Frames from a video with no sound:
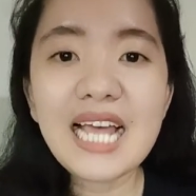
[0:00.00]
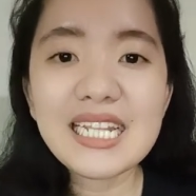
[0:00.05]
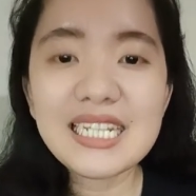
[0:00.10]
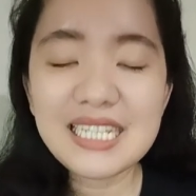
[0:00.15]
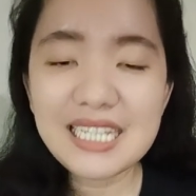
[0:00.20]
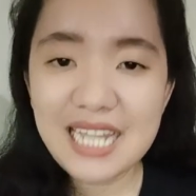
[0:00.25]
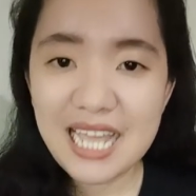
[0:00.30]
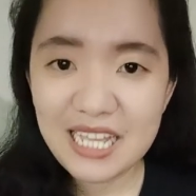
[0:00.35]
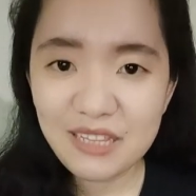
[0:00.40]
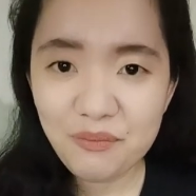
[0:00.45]

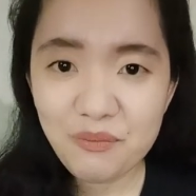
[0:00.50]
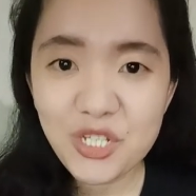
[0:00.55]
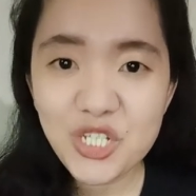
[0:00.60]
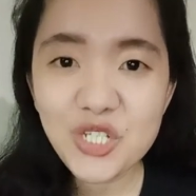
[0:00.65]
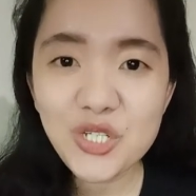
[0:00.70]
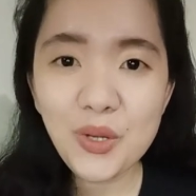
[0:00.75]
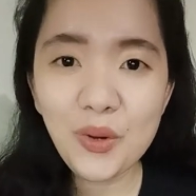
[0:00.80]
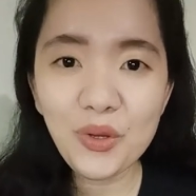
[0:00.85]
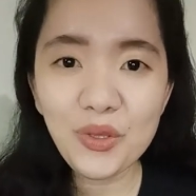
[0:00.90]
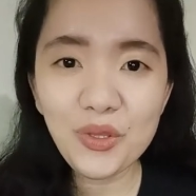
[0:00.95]
Let me
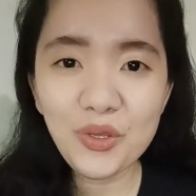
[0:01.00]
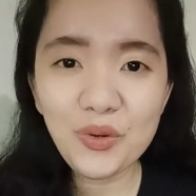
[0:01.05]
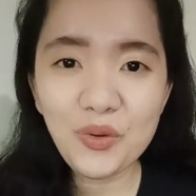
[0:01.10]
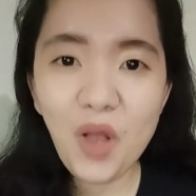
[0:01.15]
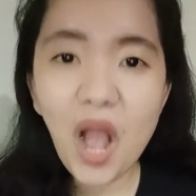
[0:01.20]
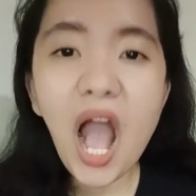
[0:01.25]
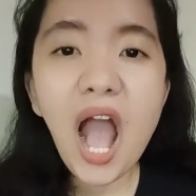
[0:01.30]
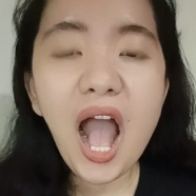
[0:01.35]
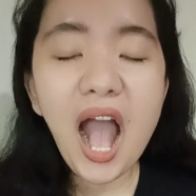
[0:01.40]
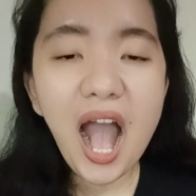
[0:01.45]
show you
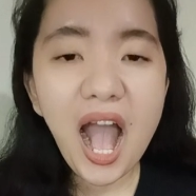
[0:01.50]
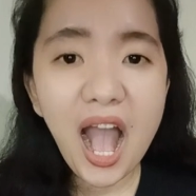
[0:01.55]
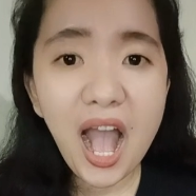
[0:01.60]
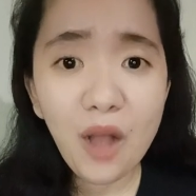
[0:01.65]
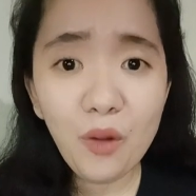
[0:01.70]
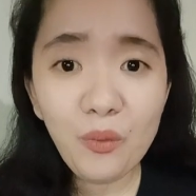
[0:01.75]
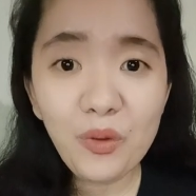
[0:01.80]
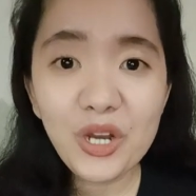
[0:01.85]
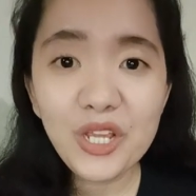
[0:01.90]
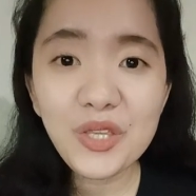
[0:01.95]

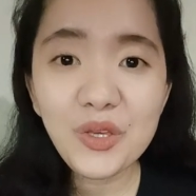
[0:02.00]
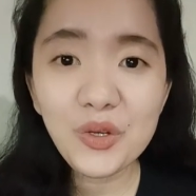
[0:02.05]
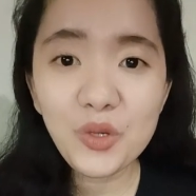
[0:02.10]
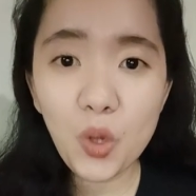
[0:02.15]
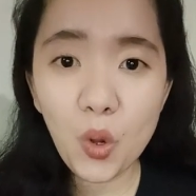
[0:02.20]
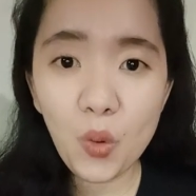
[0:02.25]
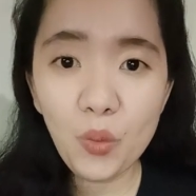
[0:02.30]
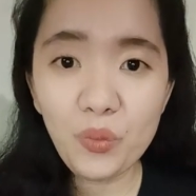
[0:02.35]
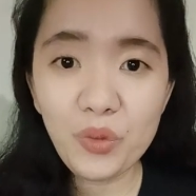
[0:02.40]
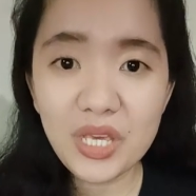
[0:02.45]
how are you
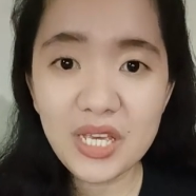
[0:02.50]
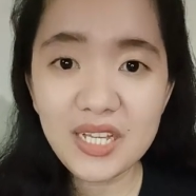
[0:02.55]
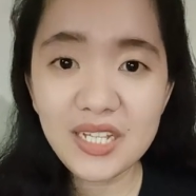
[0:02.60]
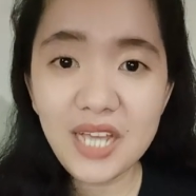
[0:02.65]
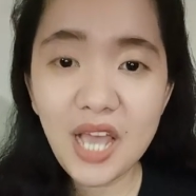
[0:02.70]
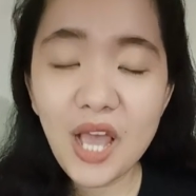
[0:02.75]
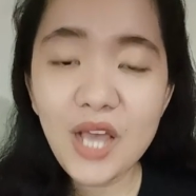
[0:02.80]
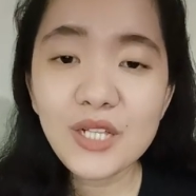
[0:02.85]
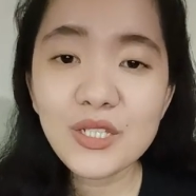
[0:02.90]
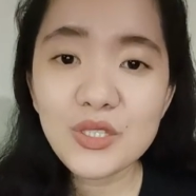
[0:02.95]
going
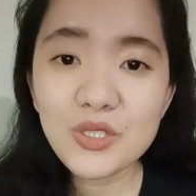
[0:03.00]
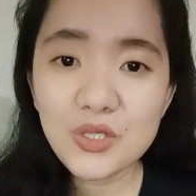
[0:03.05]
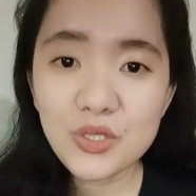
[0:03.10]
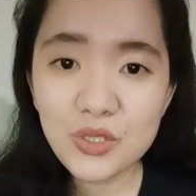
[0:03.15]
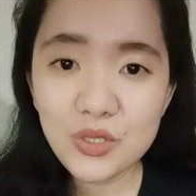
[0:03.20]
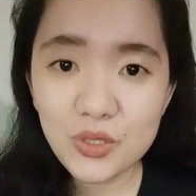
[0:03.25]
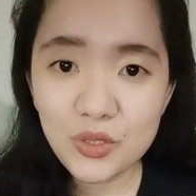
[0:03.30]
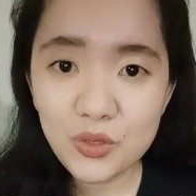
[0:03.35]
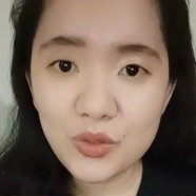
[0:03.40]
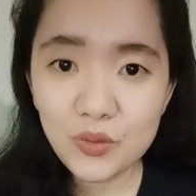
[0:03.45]

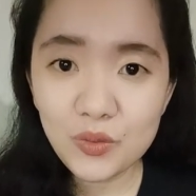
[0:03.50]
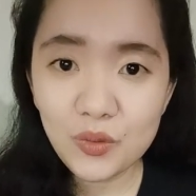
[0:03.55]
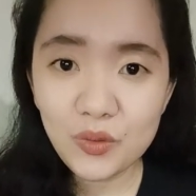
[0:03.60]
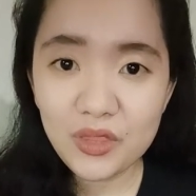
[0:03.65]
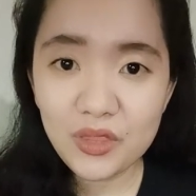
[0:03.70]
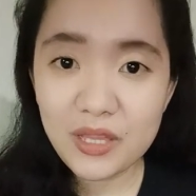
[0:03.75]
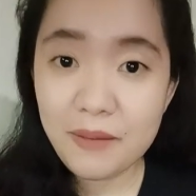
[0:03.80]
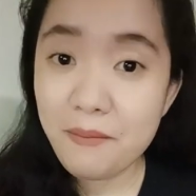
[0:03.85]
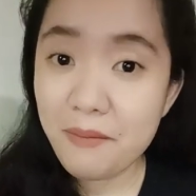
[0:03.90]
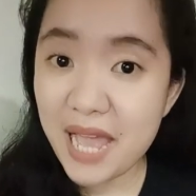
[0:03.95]
to do
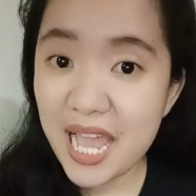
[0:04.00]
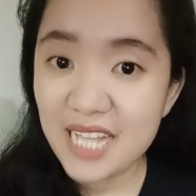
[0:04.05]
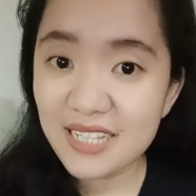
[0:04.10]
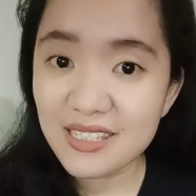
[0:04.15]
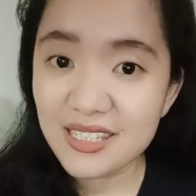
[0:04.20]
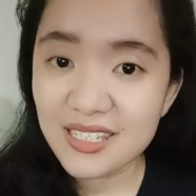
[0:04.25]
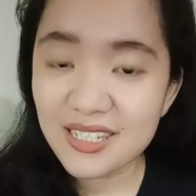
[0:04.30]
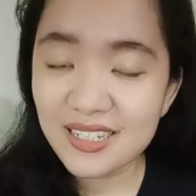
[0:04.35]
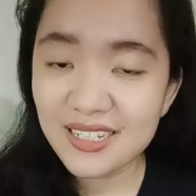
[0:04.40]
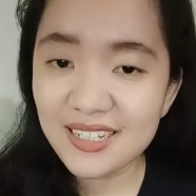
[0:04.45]
the
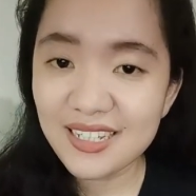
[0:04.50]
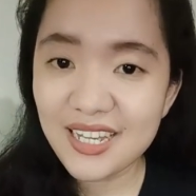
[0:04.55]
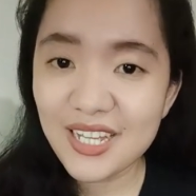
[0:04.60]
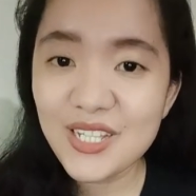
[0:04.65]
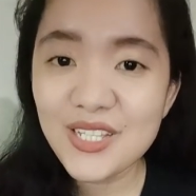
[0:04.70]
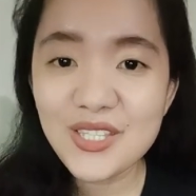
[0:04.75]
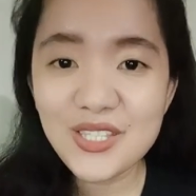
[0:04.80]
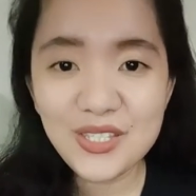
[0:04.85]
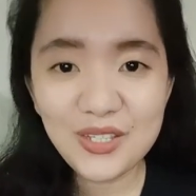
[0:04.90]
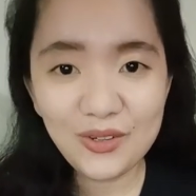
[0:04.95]
math.
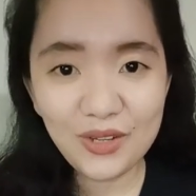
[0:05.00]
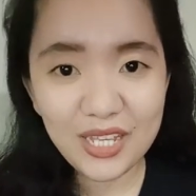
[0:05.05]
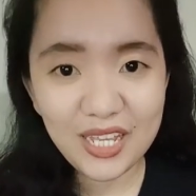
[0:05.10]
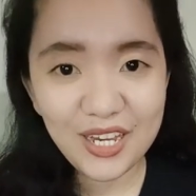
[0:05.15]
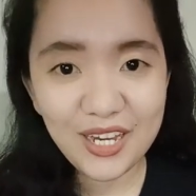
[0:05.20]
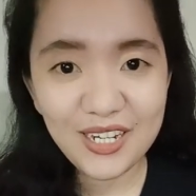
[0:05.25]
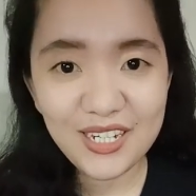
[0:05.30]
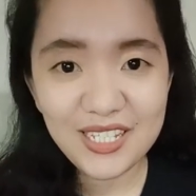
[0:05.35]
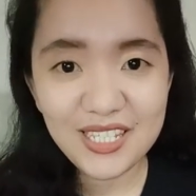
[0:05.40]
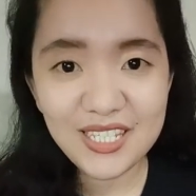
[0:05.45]
So
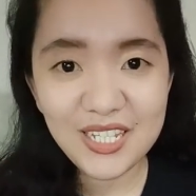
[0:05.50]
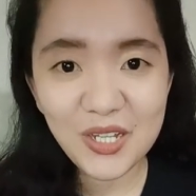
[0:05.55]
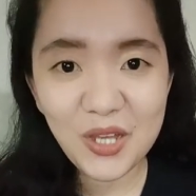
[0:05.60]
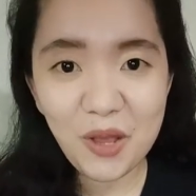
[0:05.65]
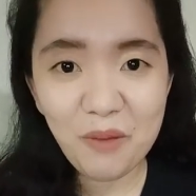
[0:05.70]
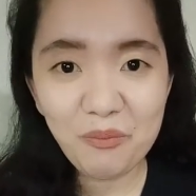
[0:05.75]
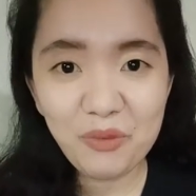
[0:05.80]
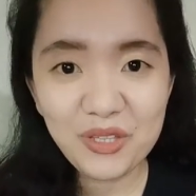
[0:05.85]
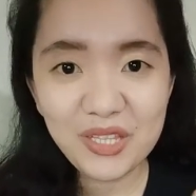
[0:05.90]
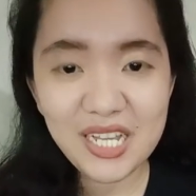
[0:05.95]
here's the
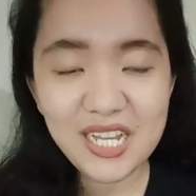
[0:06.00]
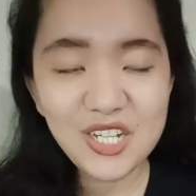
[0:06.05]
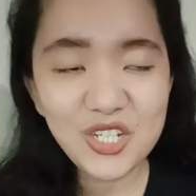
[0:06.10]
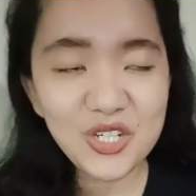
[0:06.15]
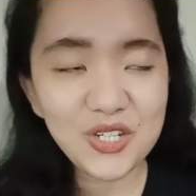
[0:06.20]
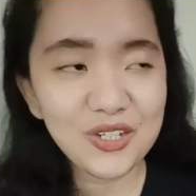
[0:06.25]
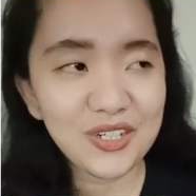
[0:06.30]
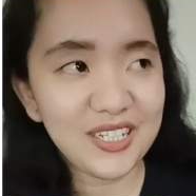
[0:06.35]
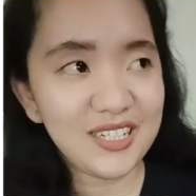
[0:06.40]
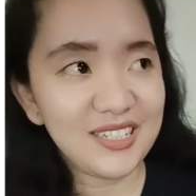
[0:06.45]

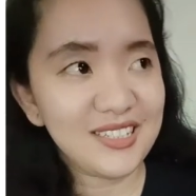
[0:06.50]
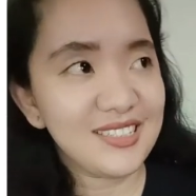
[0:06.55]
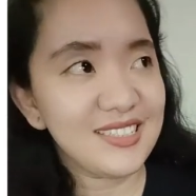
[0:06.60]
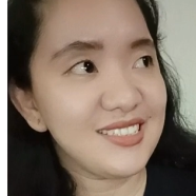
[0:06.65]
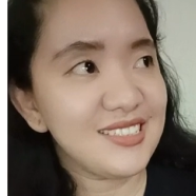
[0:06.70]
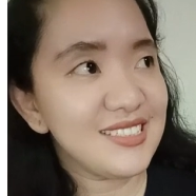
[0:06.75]
computation.